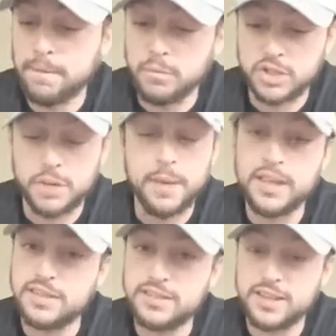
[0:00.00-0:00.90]
I wish they
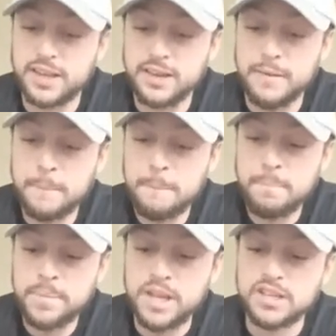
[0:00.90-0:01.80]
made this again,
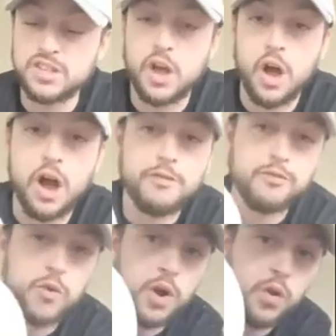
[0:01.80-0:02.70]
is
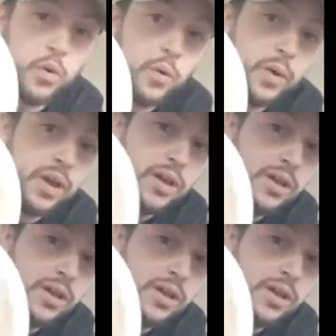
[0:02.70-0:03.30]
Off-Road.